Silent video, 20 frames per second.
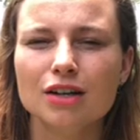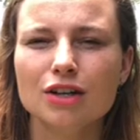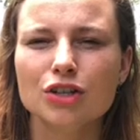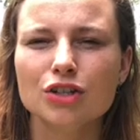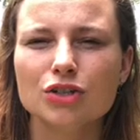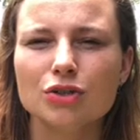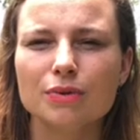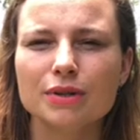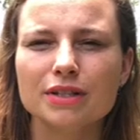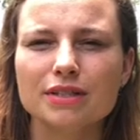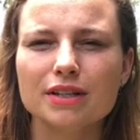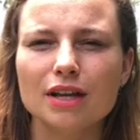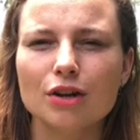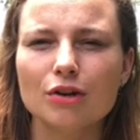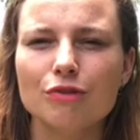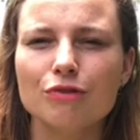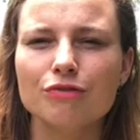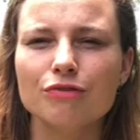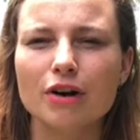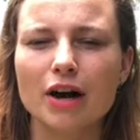So instead
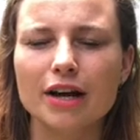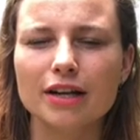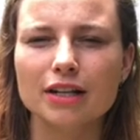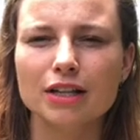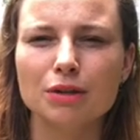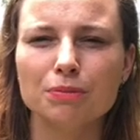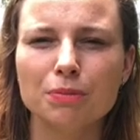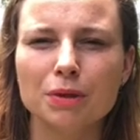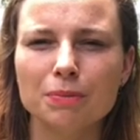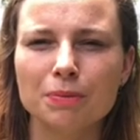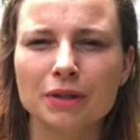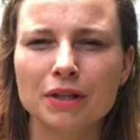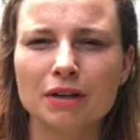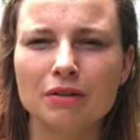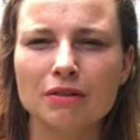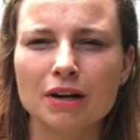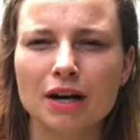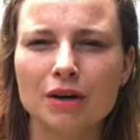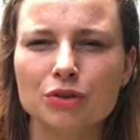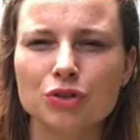of fighting the people
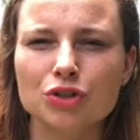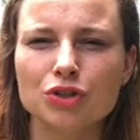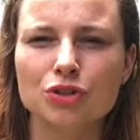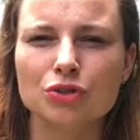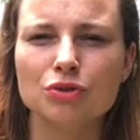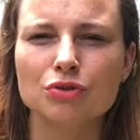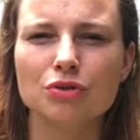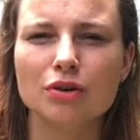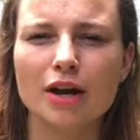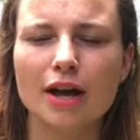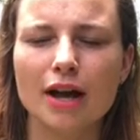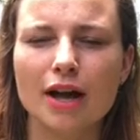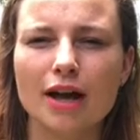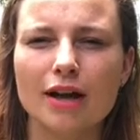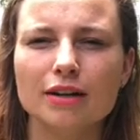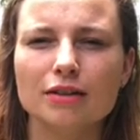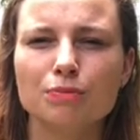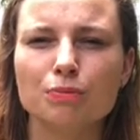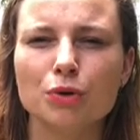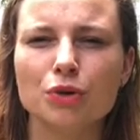around you
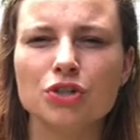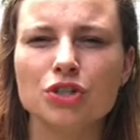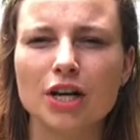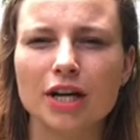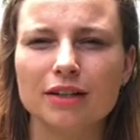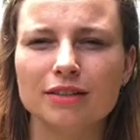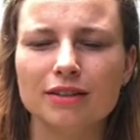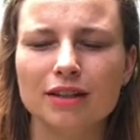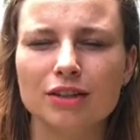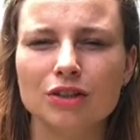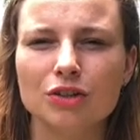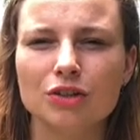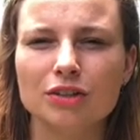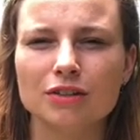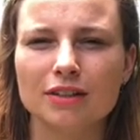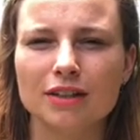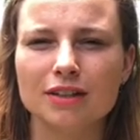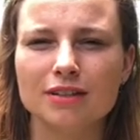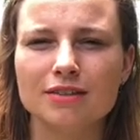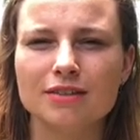and projecting your
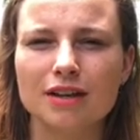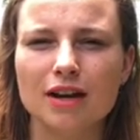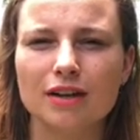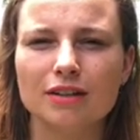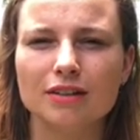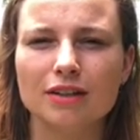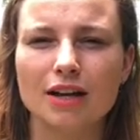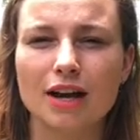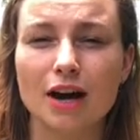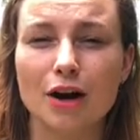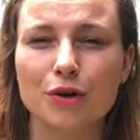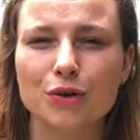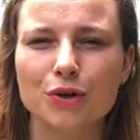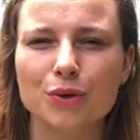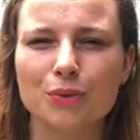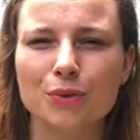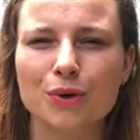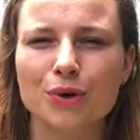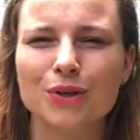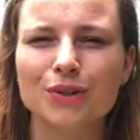things on the outer
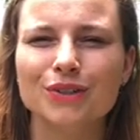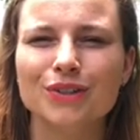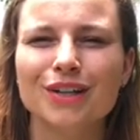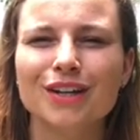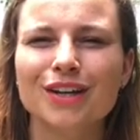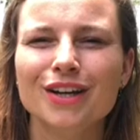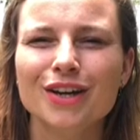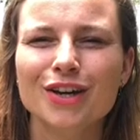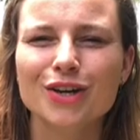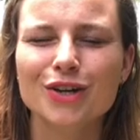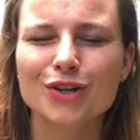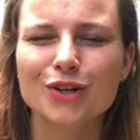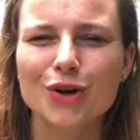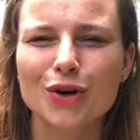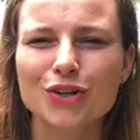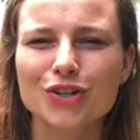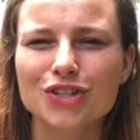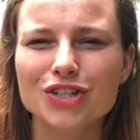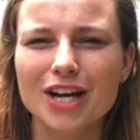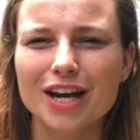world,
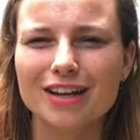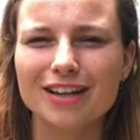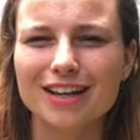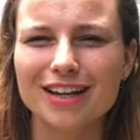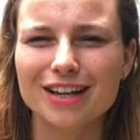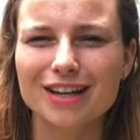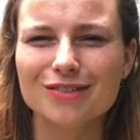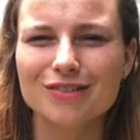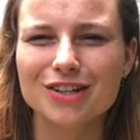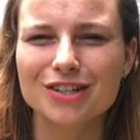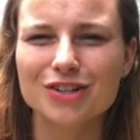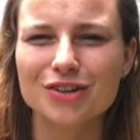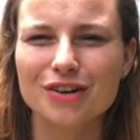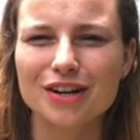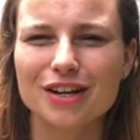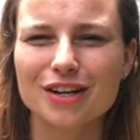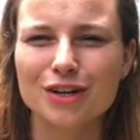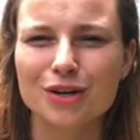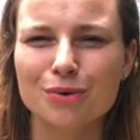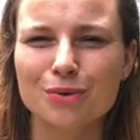go check in with your
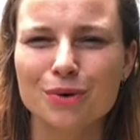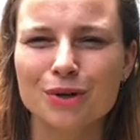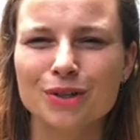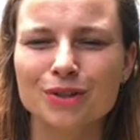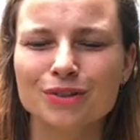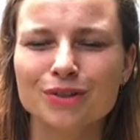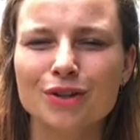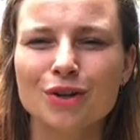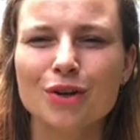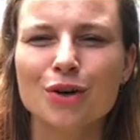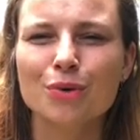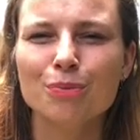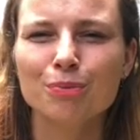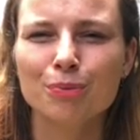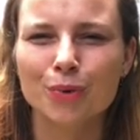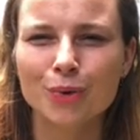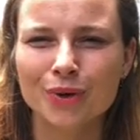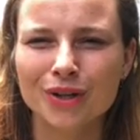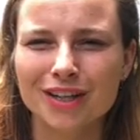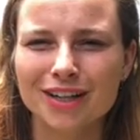inner world,
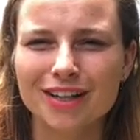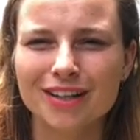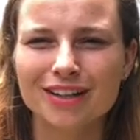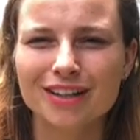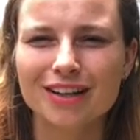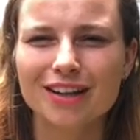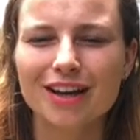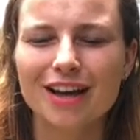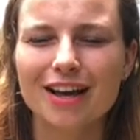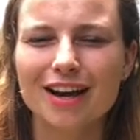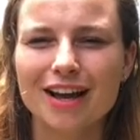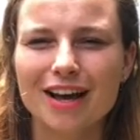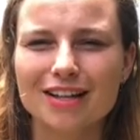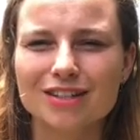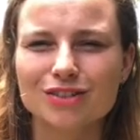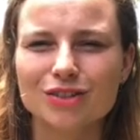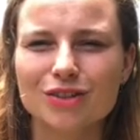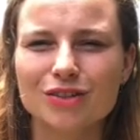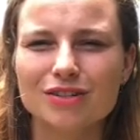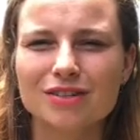breathe, and
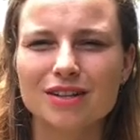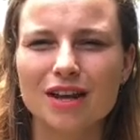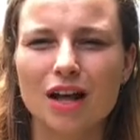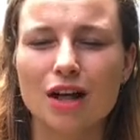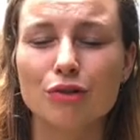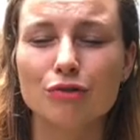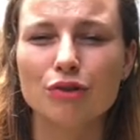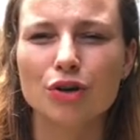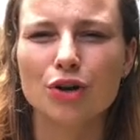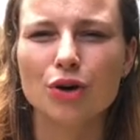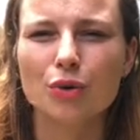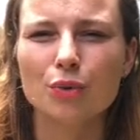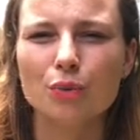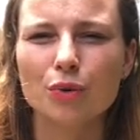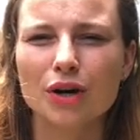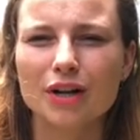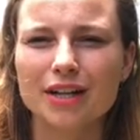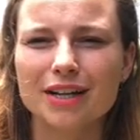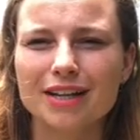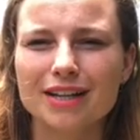ask yourself
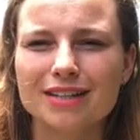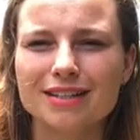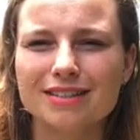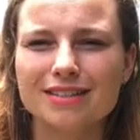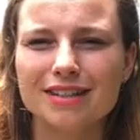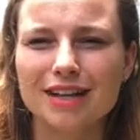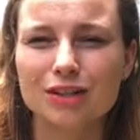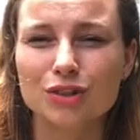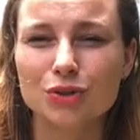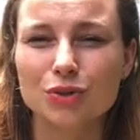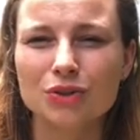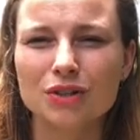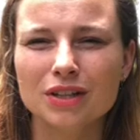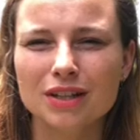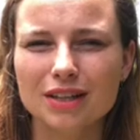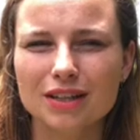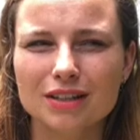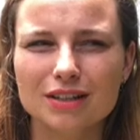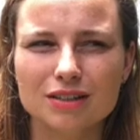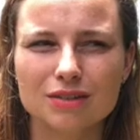what it is that you
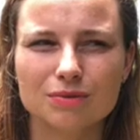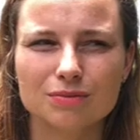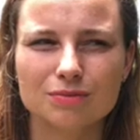need.